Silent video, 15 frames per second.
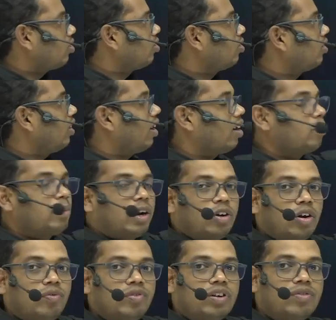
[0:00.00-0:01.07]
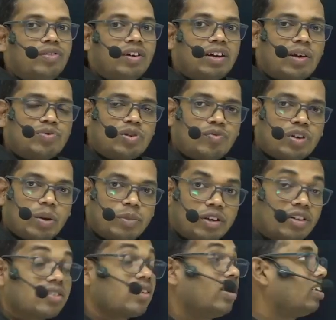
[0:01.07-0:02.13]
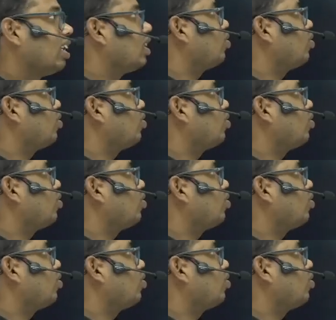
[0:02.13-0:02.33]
they are made of different types of chemicals, and that is